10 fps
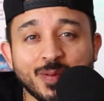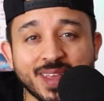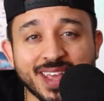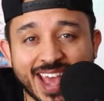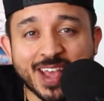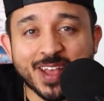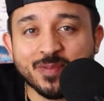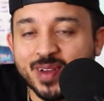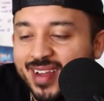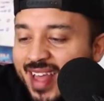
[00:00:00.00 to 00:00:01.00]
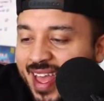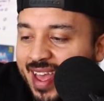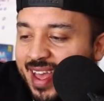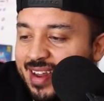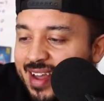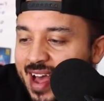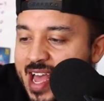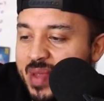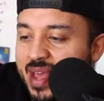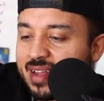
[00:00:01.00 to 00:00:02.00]
game. And
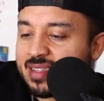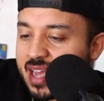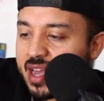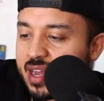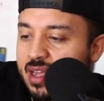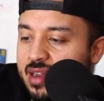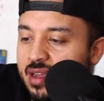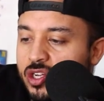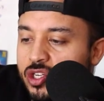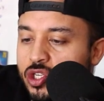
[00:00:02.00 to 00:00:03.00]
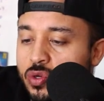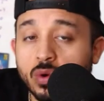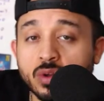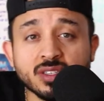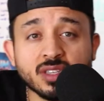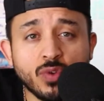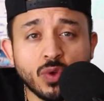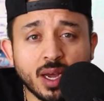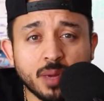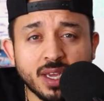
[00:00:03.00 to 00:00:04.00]
I'm excited to just give you
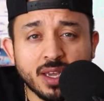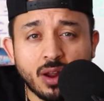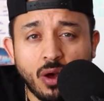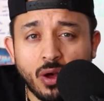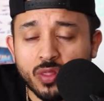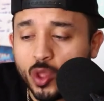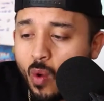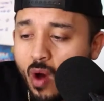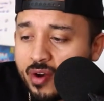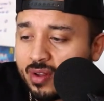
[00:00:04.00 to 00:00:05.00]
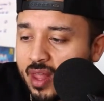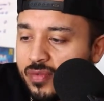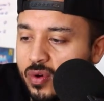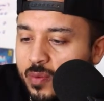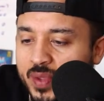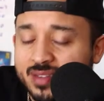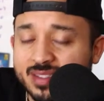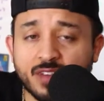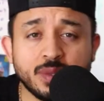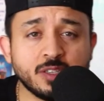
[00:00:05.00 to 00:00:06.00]
an update on the water level because
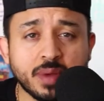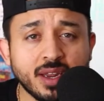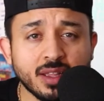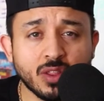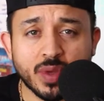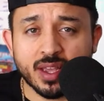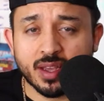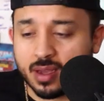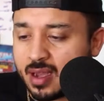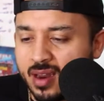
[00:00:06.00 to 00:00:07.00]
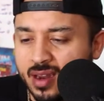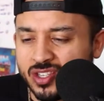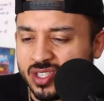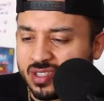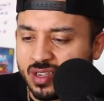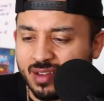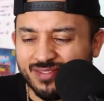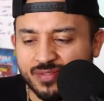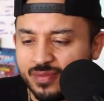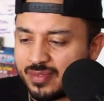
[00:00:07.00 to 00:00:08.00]
I've been spending the week kind of just
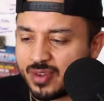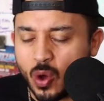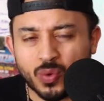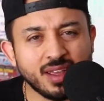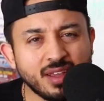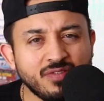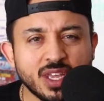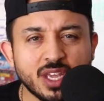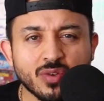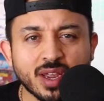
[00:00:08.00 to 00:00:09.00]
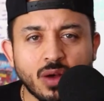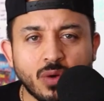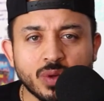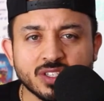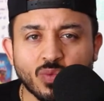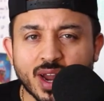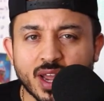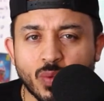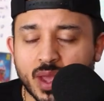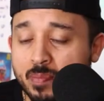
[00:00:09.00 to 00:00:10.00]
coding and figuring out what's the
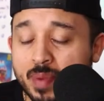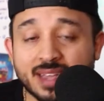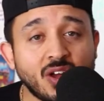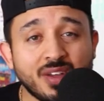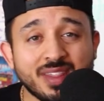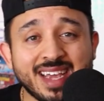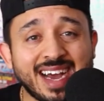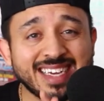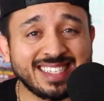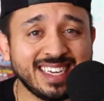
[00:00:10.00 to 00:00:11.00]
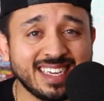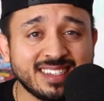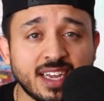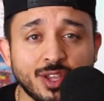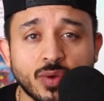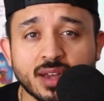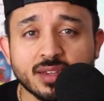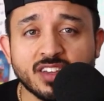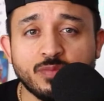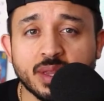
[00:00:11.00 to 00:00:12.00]
right way based on the ideas that you
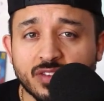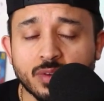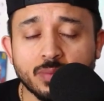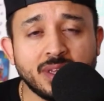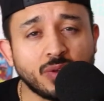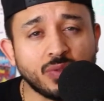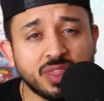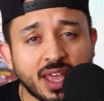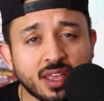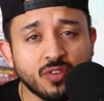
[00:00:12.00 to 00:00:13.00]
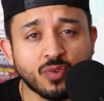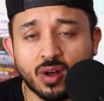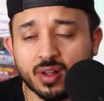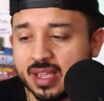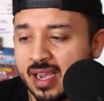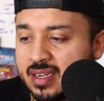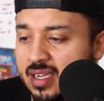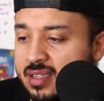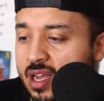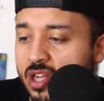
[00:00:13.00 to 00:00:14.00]
guys have been giving me. So thank you for all the
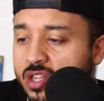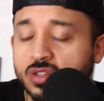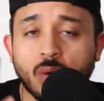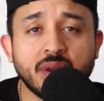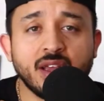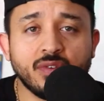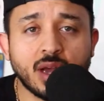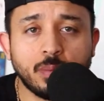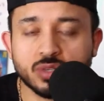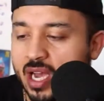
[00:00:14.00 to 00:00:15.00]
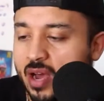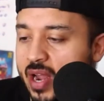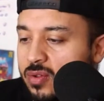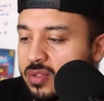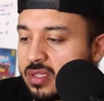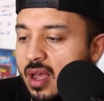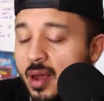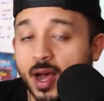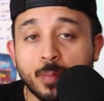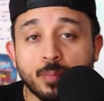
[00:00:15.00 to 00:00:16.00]
ideas. So I want to give a couple shout outs
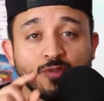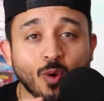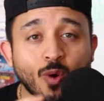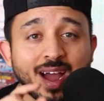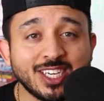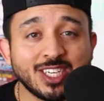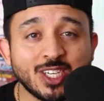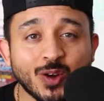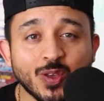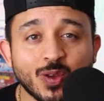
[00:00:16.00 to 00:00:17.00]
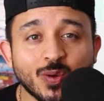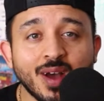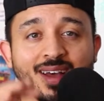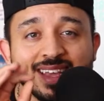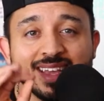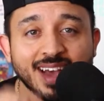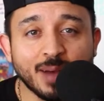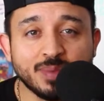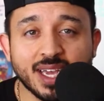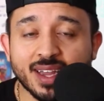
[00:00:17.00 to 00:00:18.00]
before I show you the
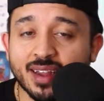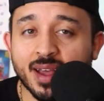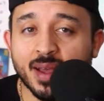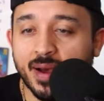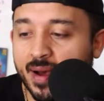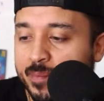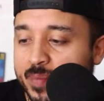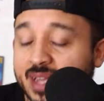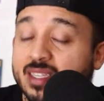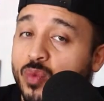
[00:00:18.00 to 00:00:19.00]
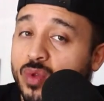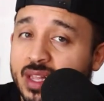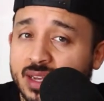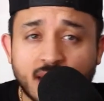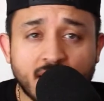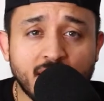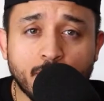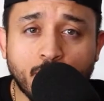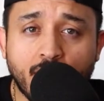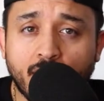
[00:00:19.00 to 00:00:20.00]
update because I'm really excited
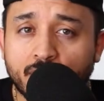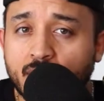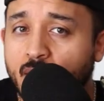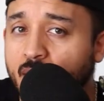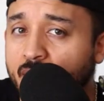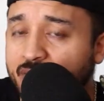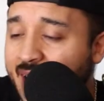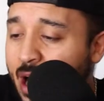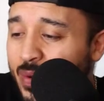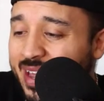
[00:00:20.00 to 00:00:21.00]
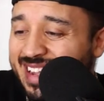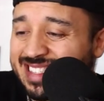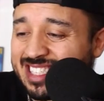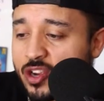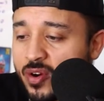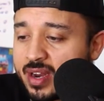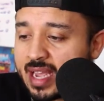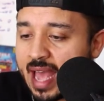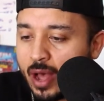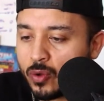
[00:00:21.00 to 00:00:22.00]
and proud of how it is
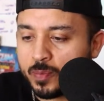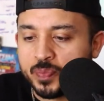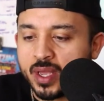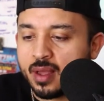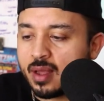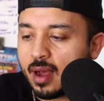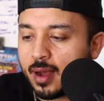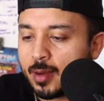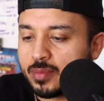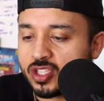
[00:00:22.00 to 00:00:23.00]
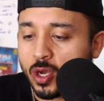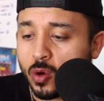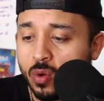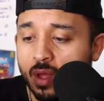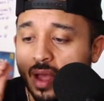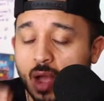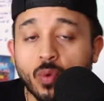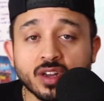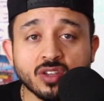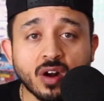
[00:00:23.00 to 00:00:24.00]
turning out. So I
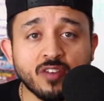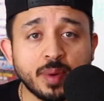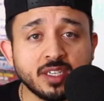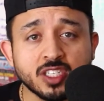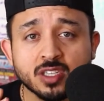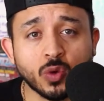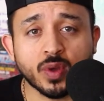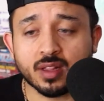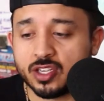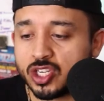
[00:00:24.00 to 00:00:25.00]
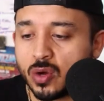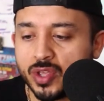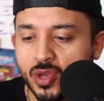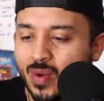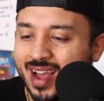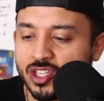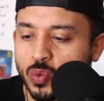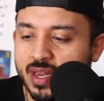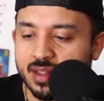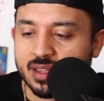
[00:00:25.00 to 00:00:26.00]
want to start off by just quickly showing you, I
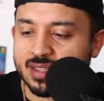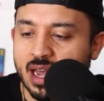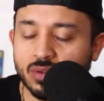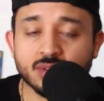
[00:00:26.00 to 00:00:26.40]
tweeted this out